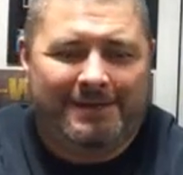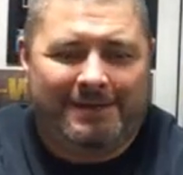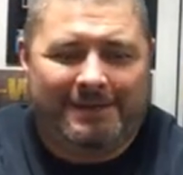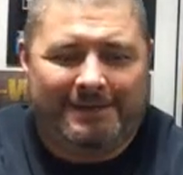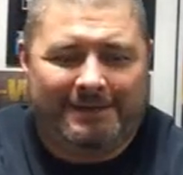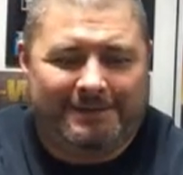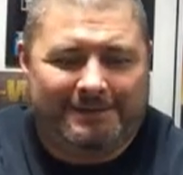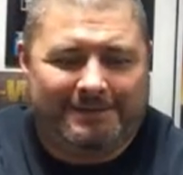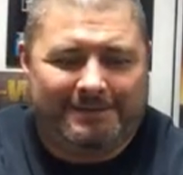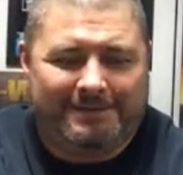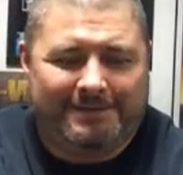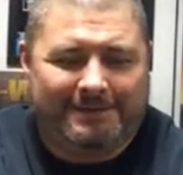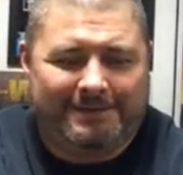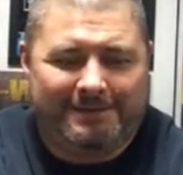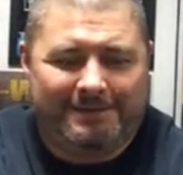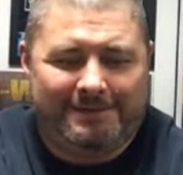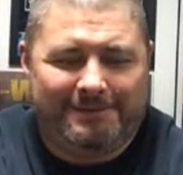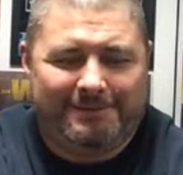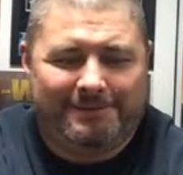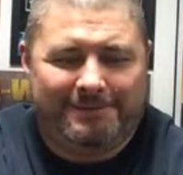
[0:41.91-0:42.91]
And
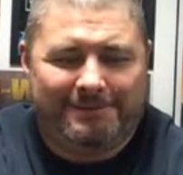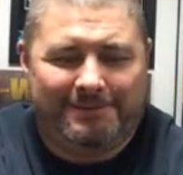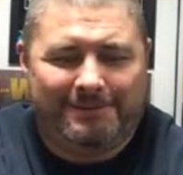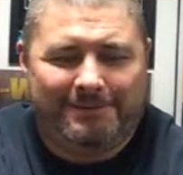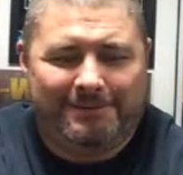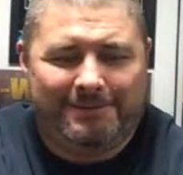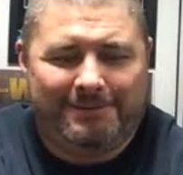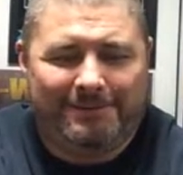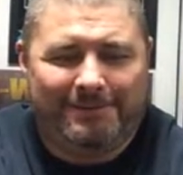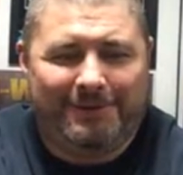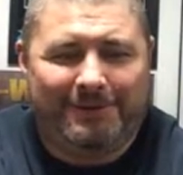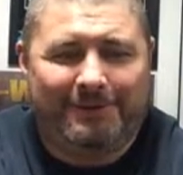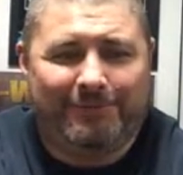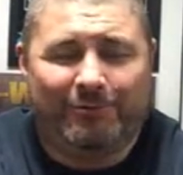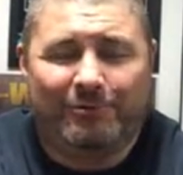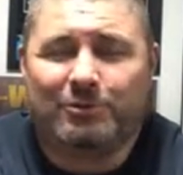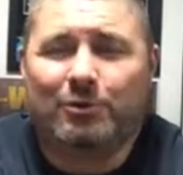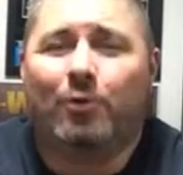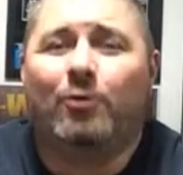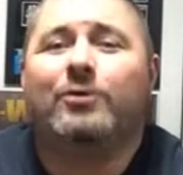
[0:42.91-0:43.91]
they
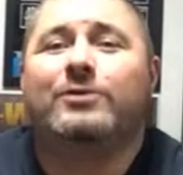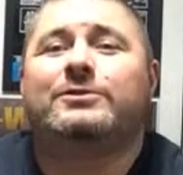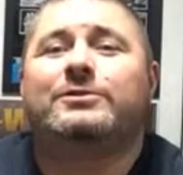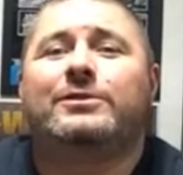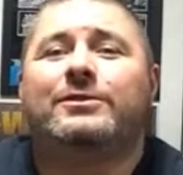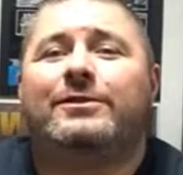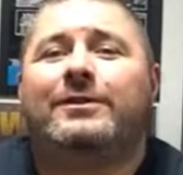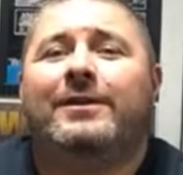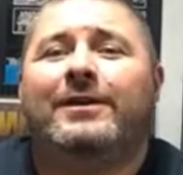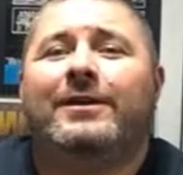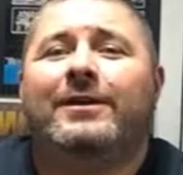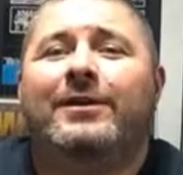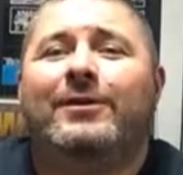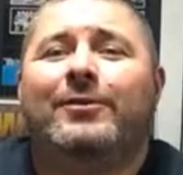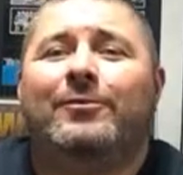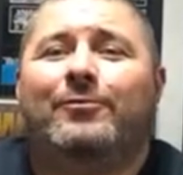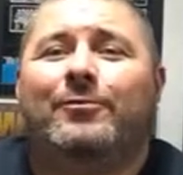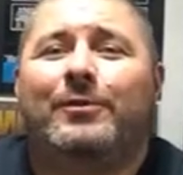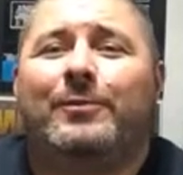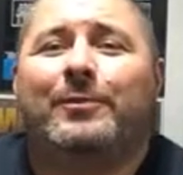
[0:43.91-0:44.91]
retort
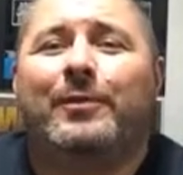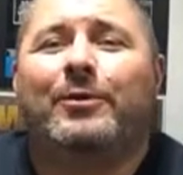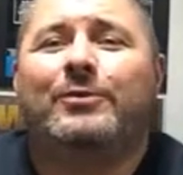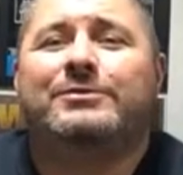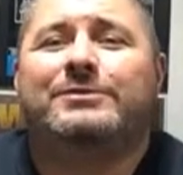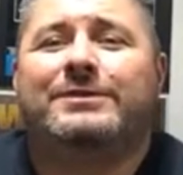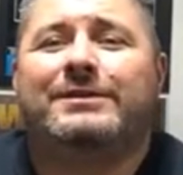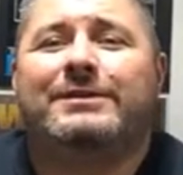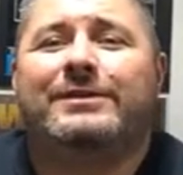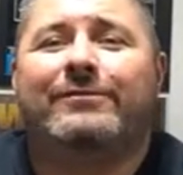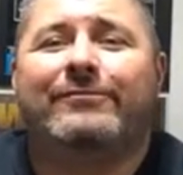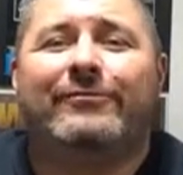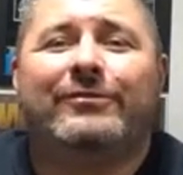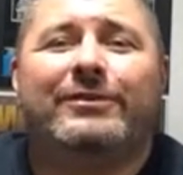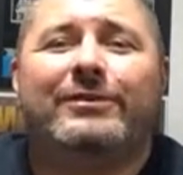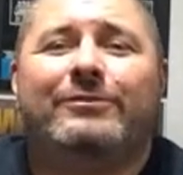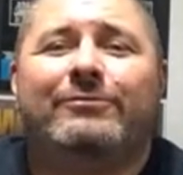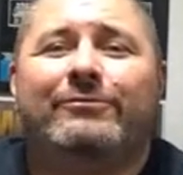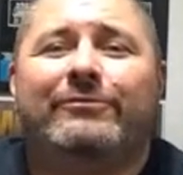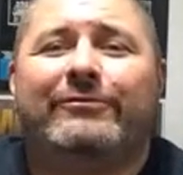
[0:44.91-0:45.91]
with posting a
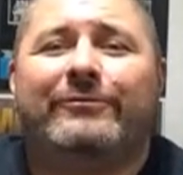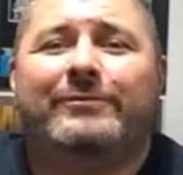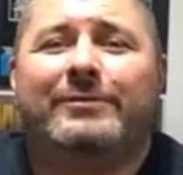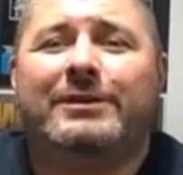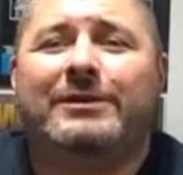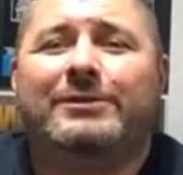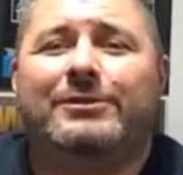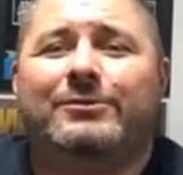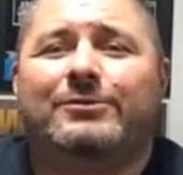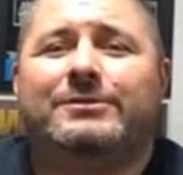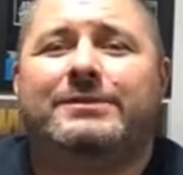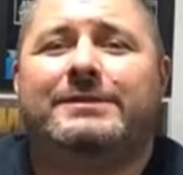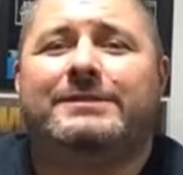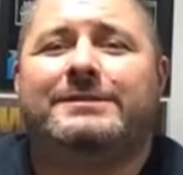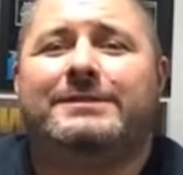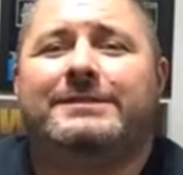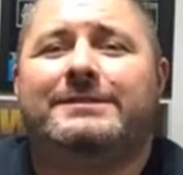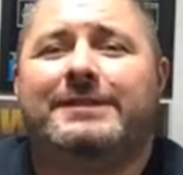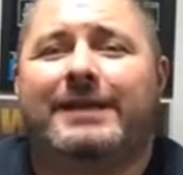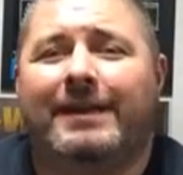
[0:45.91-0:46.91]
video of me
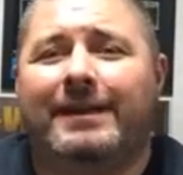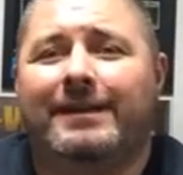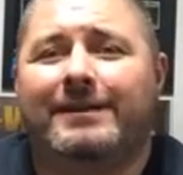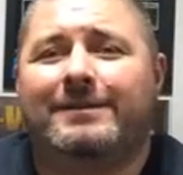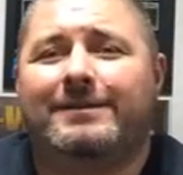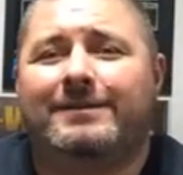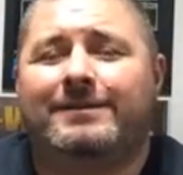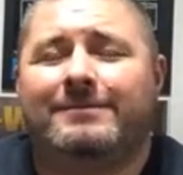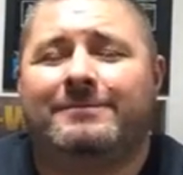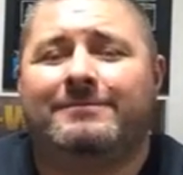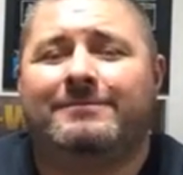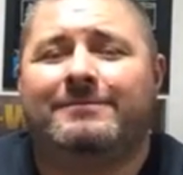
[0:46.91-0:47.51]
losing to Tank.